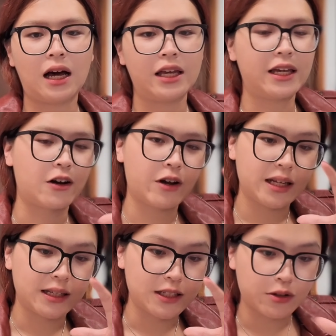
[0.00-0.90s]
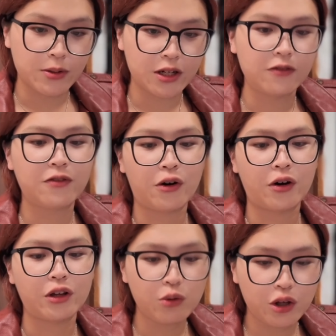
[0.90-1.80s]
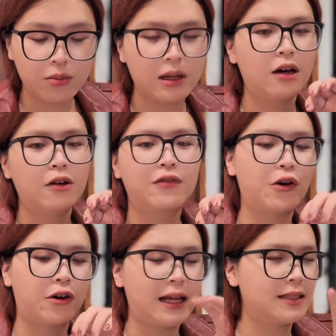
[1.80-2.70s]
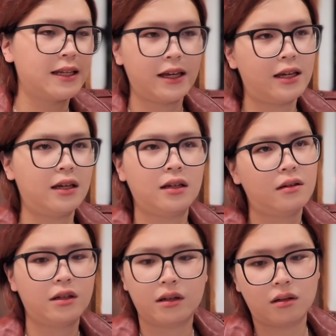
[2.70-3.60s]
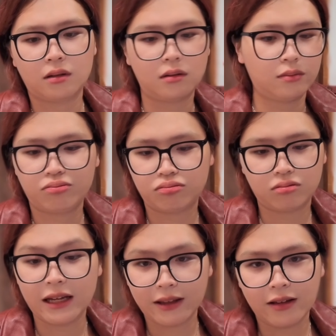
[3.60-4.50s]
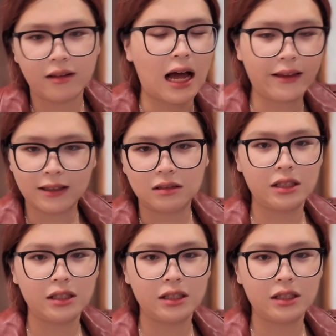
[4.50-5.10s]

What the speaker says: It can create the description for YouTube, for let's say LinkedIn articles.